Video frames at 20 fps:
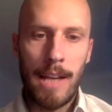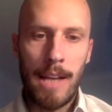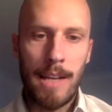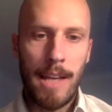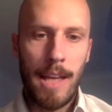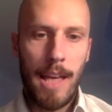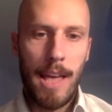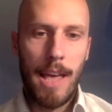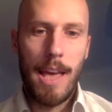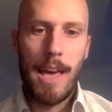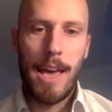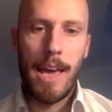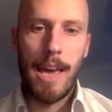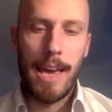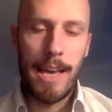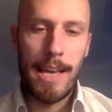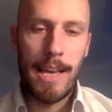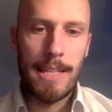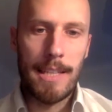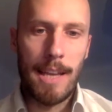and it
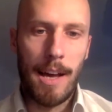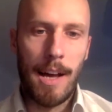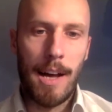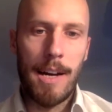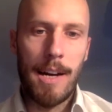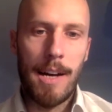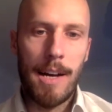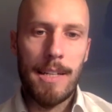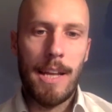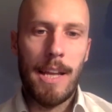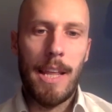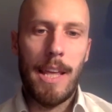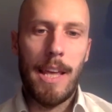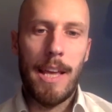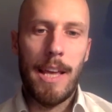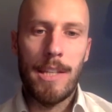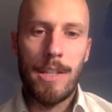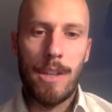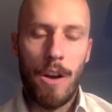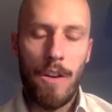is hard and it
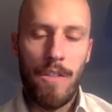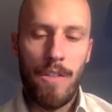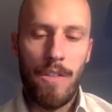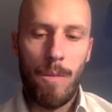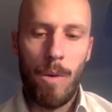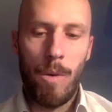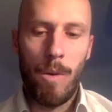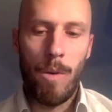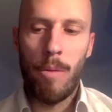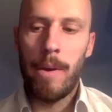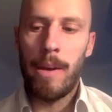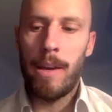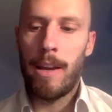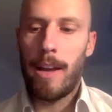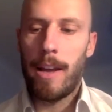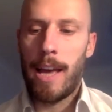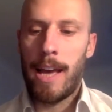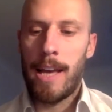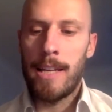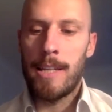is overwhelming,
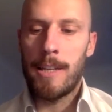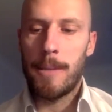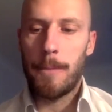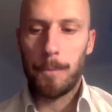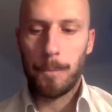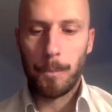and